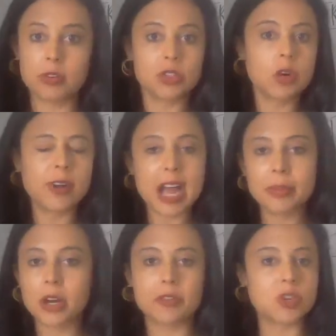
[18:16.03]
There's no
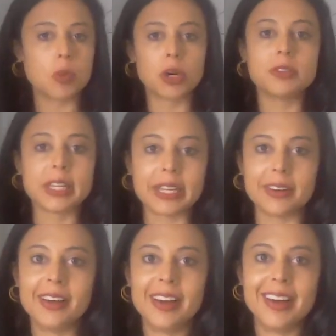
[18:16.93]
fiber, there's no
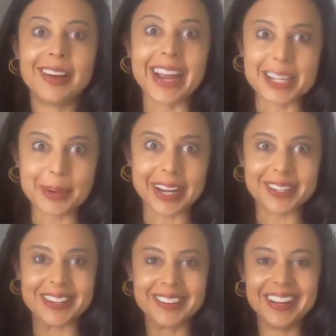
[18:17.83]
protein. Hate to break it
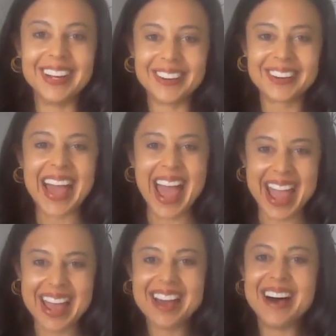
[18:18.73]
to you.
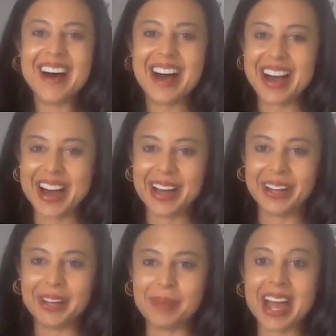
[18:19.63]
okay.
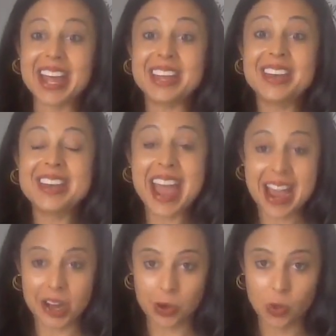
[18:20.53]
Um,
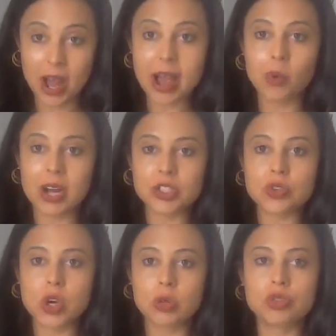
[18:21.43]
now I want
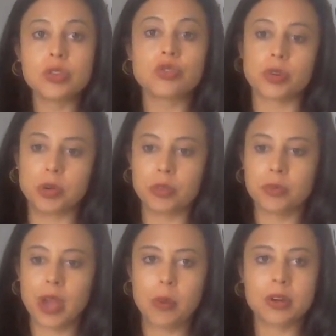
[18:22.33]
to go to the truth.
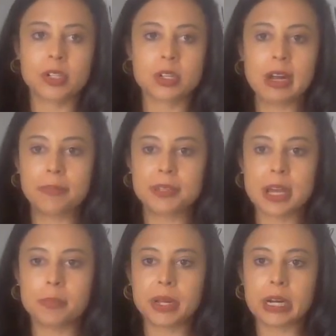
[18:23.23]
Okay. I want to start to wrap this
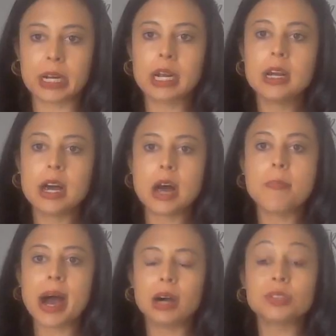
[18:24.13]
up here
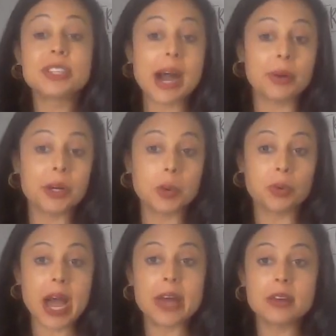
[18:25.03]
about sourdough
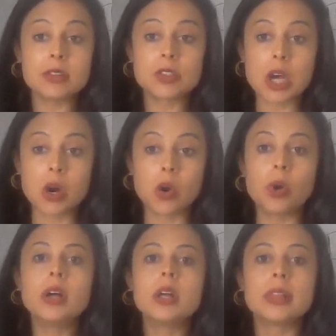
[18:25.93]
bread.
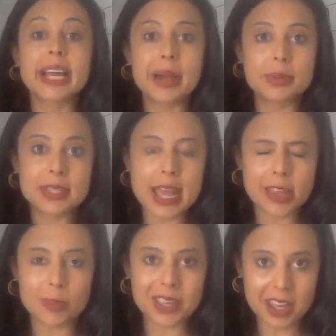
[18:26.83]
So, like I was saying
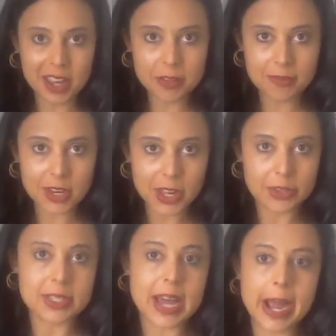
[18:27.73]
in the beginning of the
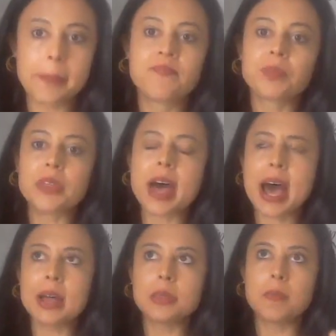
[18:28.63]
video today,
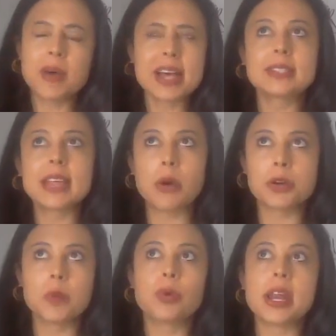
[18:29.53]
that the best
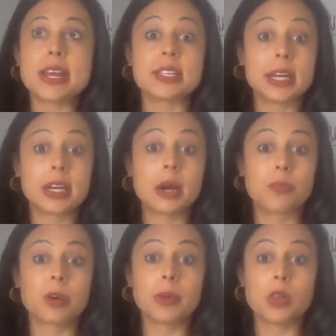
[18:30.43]
sourdough bread is going to
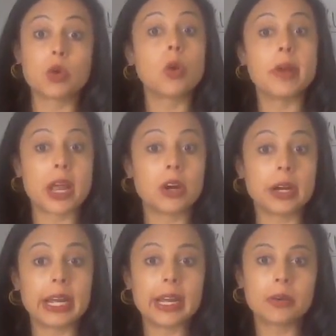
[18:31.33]
come from a local
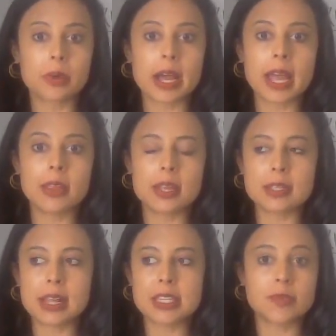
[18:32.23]
bakery, right?
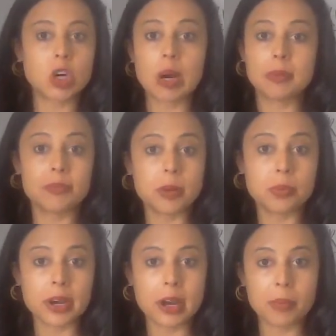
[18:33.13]
It's less of a carbon
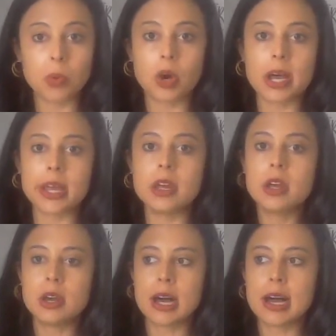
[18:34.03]
footprint, number one.
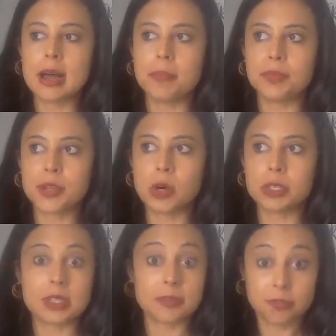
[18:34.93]
Um, so
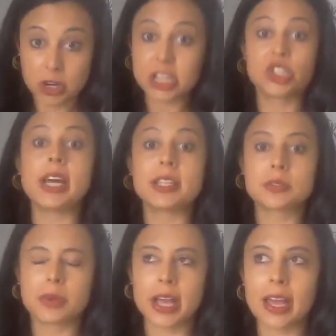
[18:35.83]
it's the
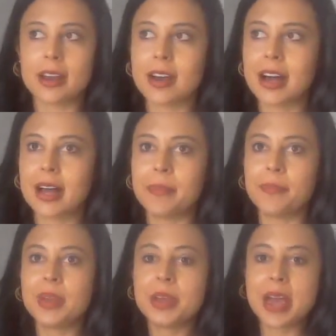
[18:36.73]
freshest, right?
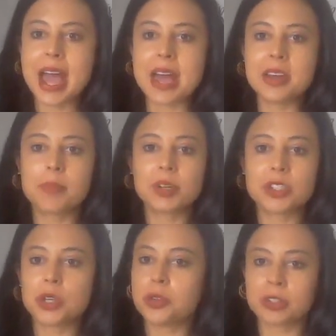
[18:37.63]
Um, and number
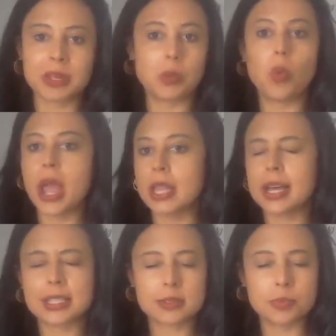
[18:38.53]
two, there's going to be way
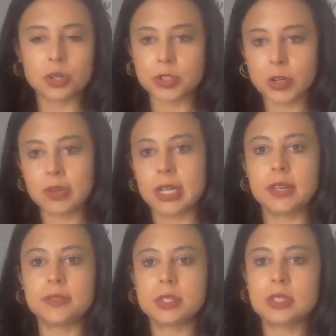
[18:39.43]
less
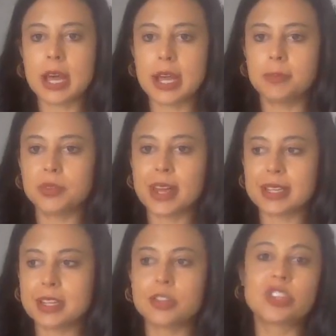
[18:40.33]
preservatives. Um, so that
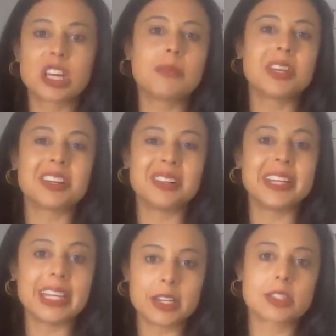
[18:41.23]
and it's usually going to be the
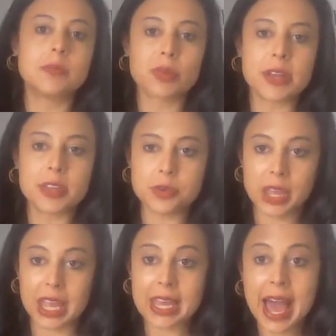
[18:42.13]
cleanest bread that you
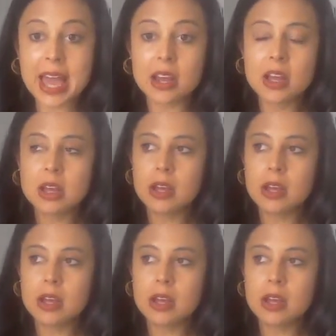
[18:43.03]
can get.